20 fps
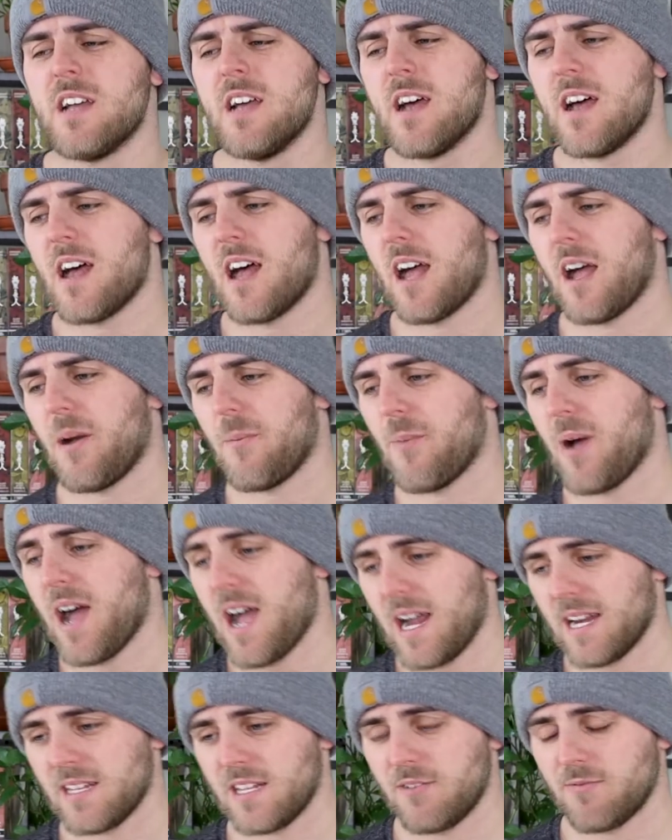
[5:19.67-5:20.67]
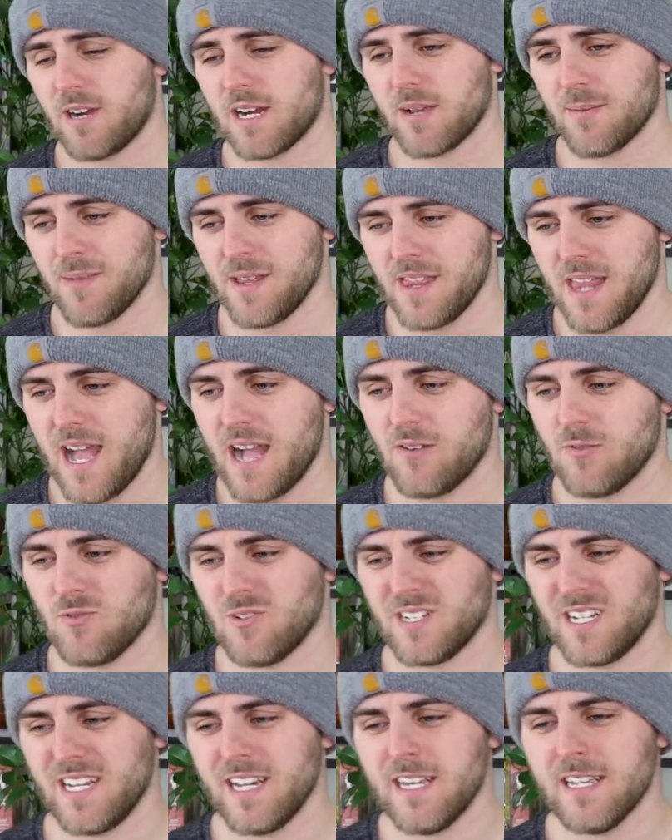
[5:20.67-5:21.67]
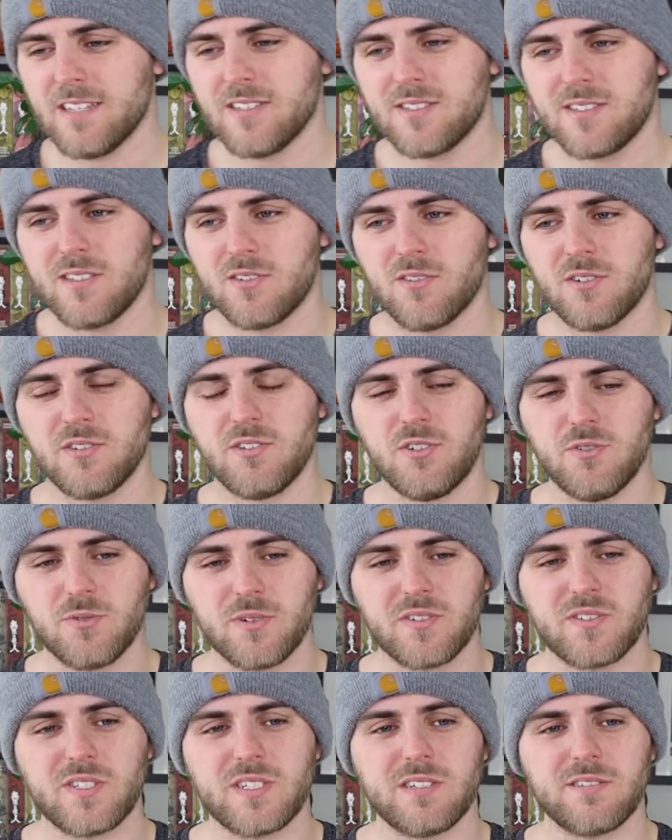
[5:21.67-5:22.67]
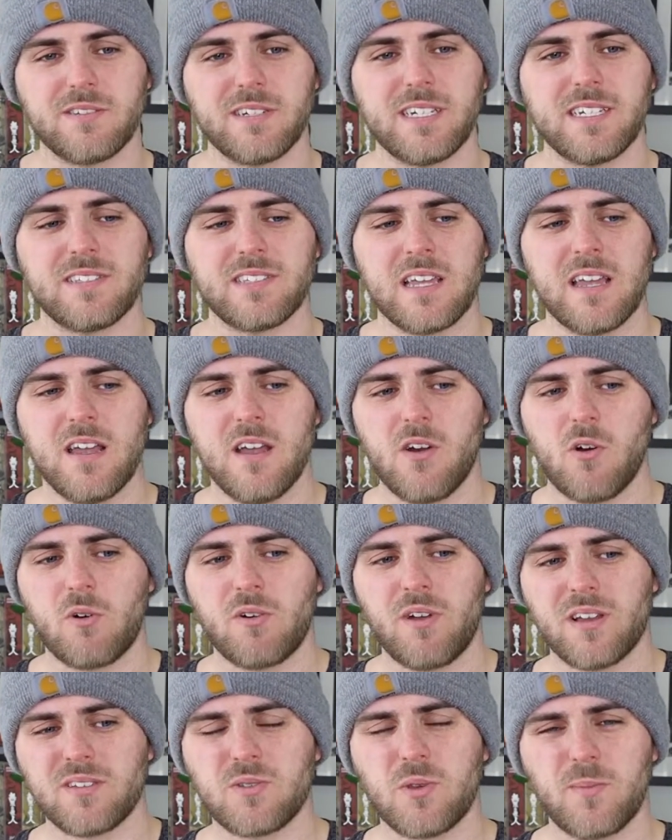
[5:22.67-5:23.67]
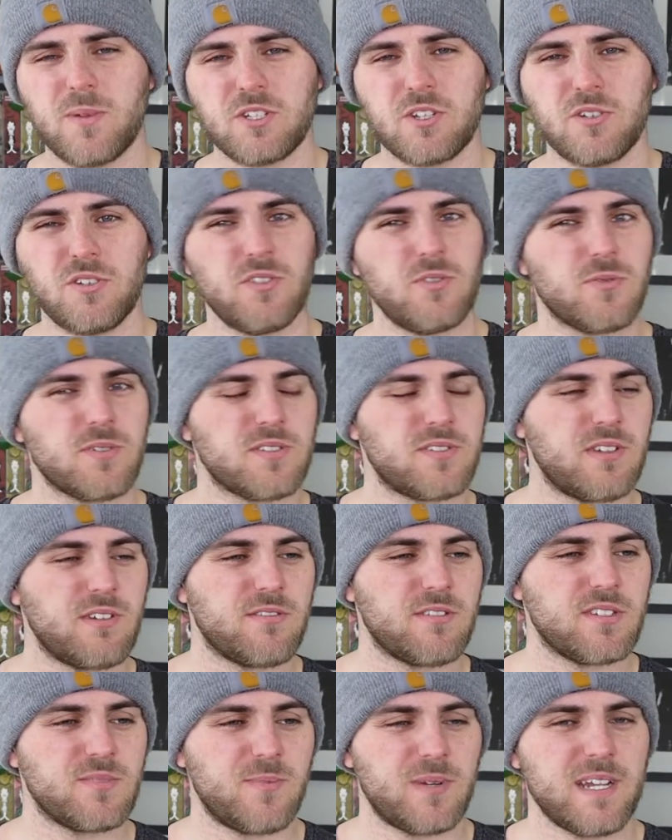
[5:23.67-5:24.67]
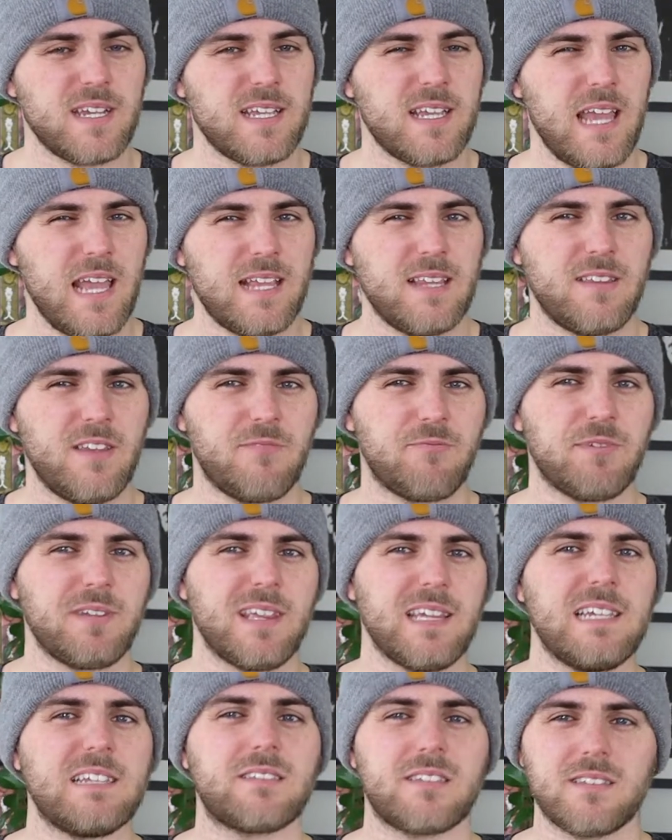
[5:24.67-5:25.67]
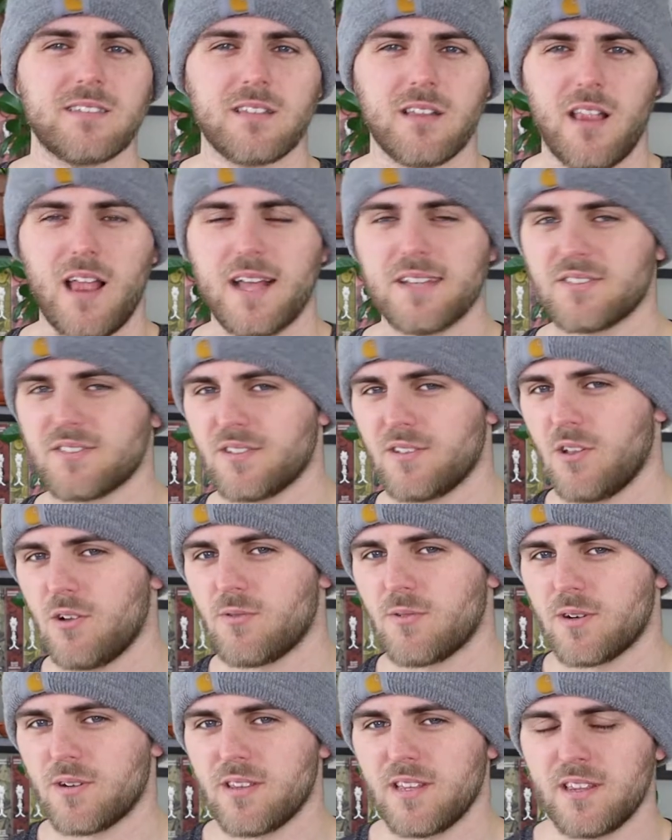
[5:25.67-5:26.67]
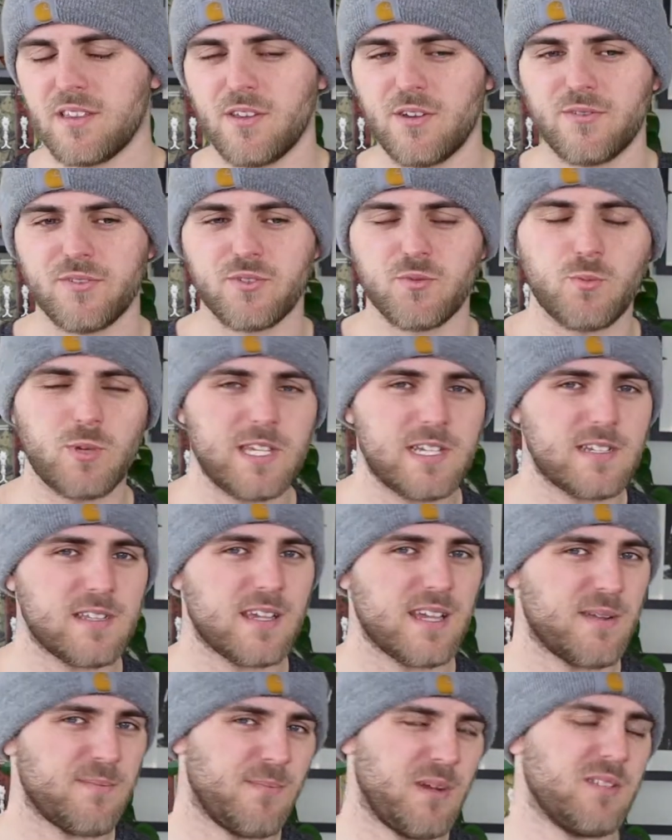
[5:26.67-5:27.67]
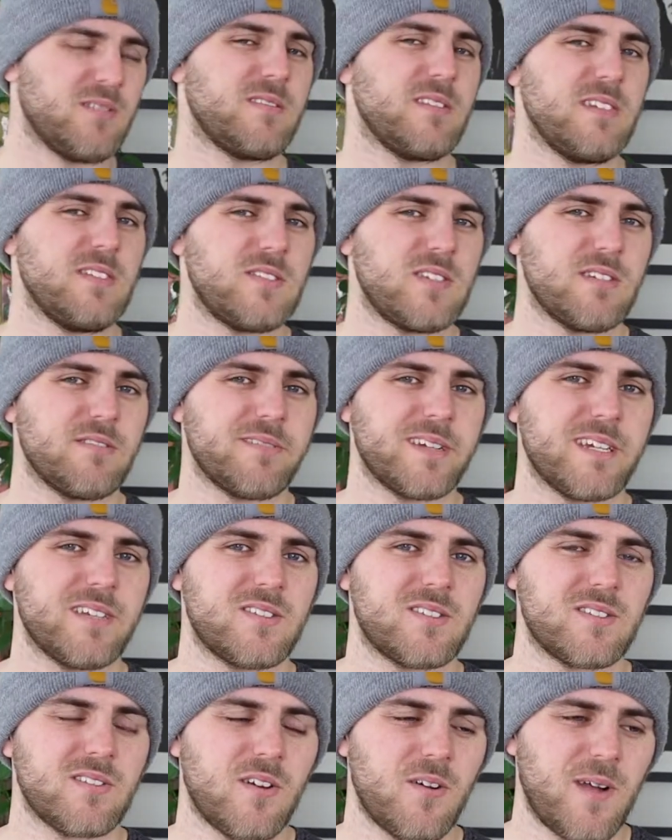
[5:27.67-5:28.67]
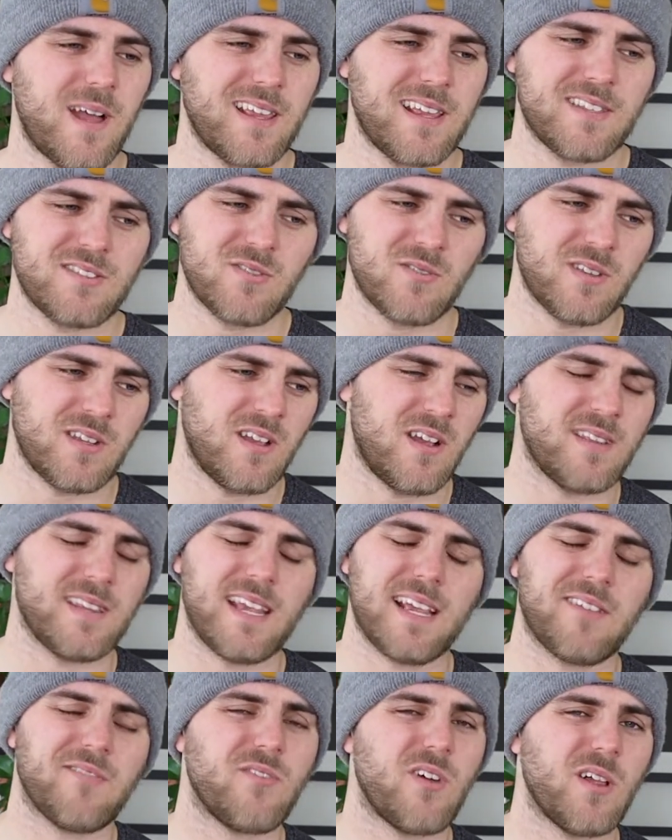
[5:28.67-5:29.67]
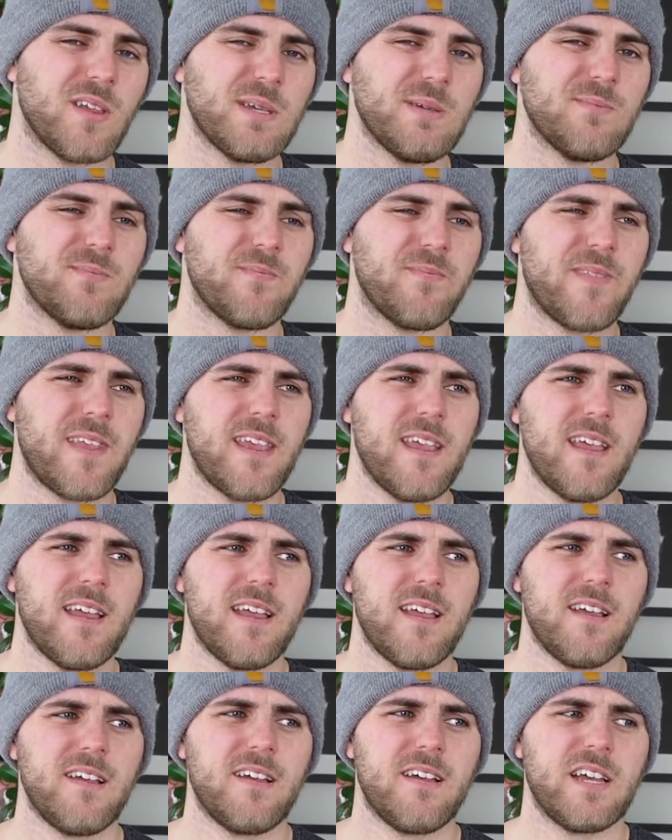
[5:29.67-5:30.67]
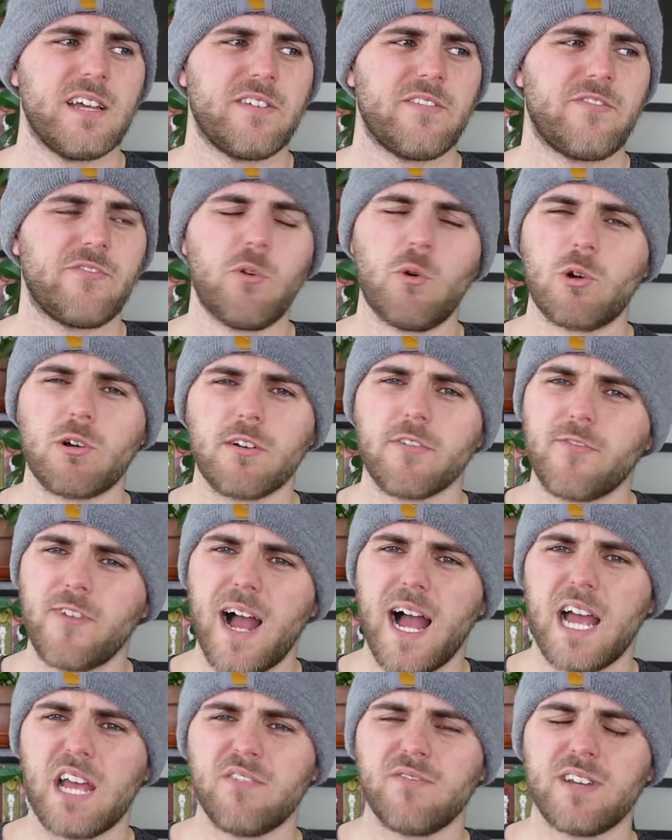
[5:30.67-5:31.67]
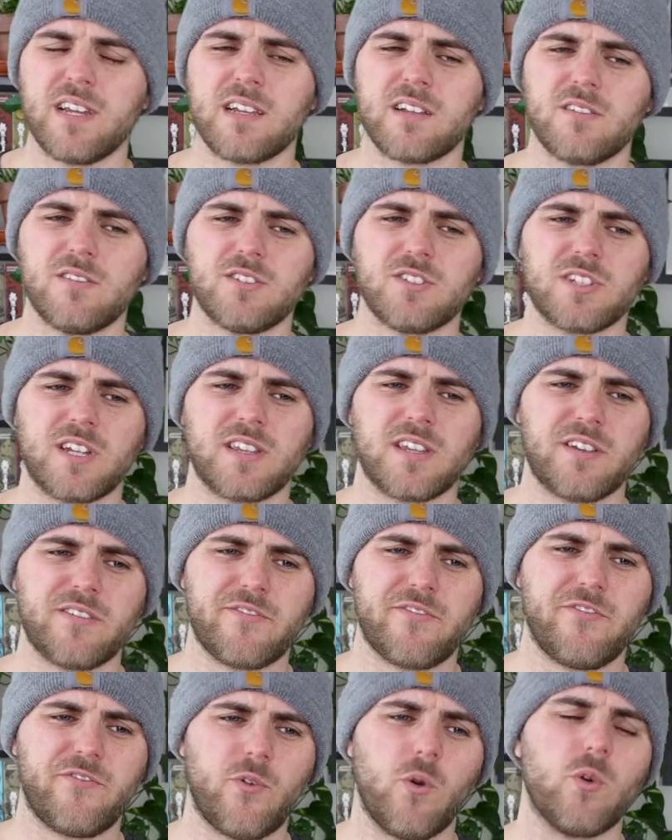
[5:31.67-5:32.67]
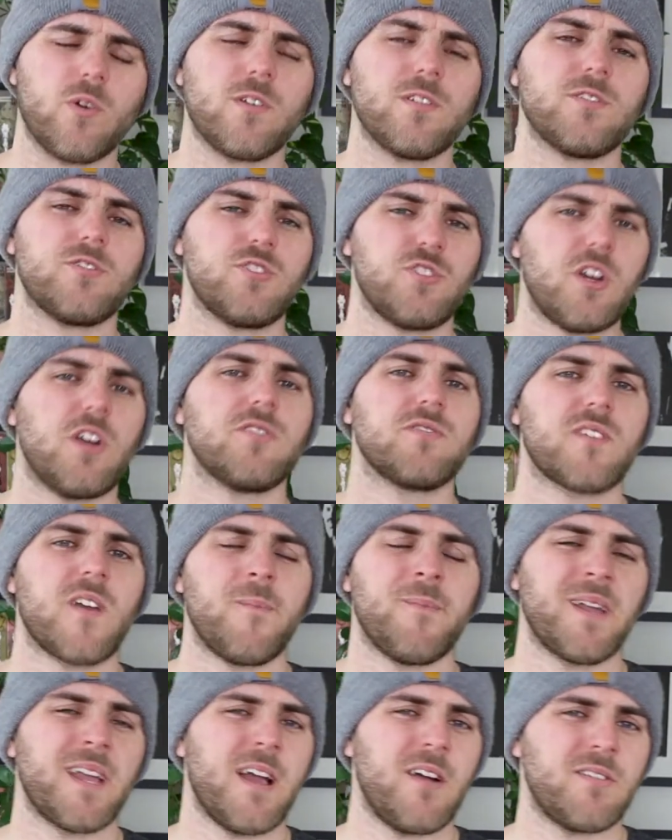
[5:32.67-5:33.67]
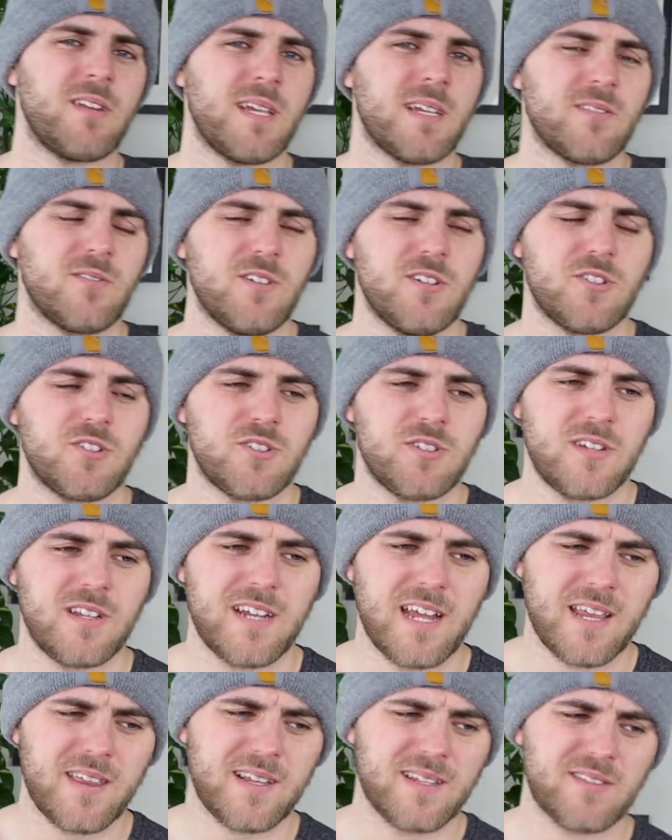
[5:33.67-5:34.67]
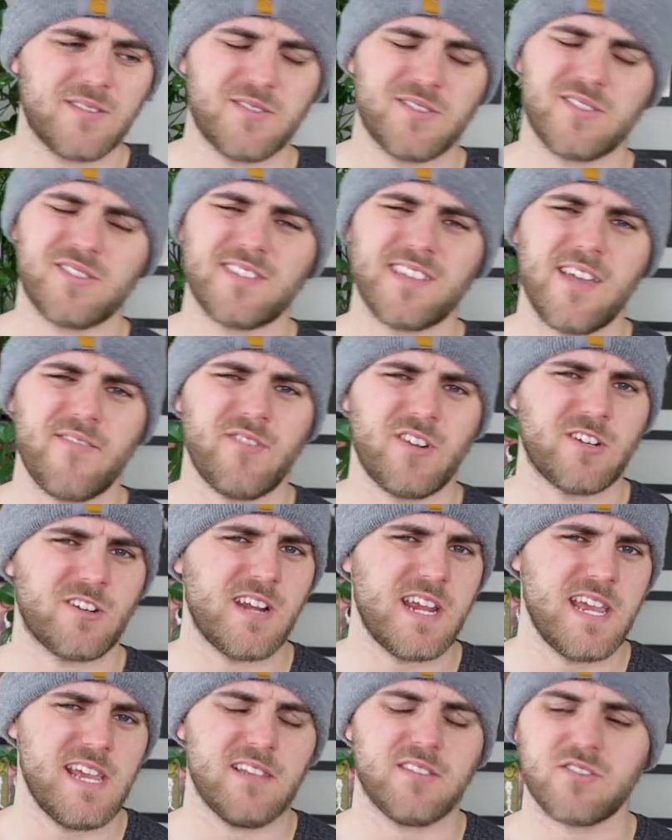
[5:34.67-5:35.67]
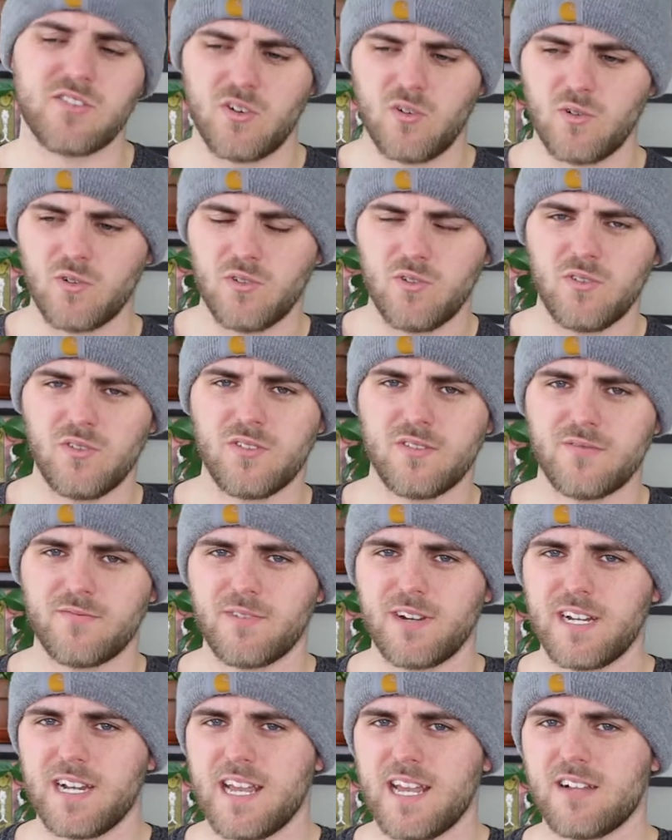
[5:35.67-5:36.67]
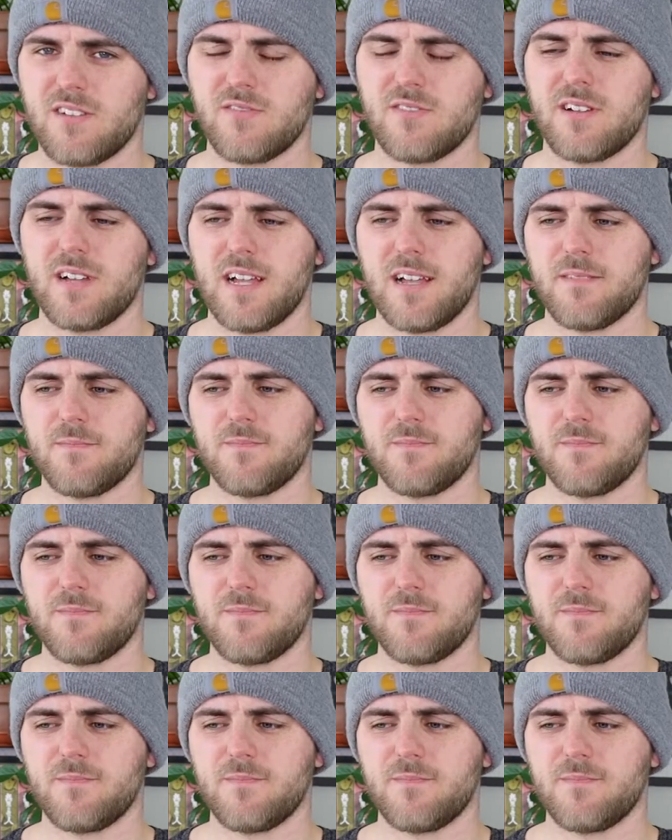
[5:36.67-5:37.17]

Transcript: Highly recommend that one. It is still a newer series, or not so much a newer series, but it releases a lot slower than those weekly and monthly series, so it's only on like volume 4 or 5 in English. I think 4 is just coming out in English, and I think there's 7 or 8 total right now.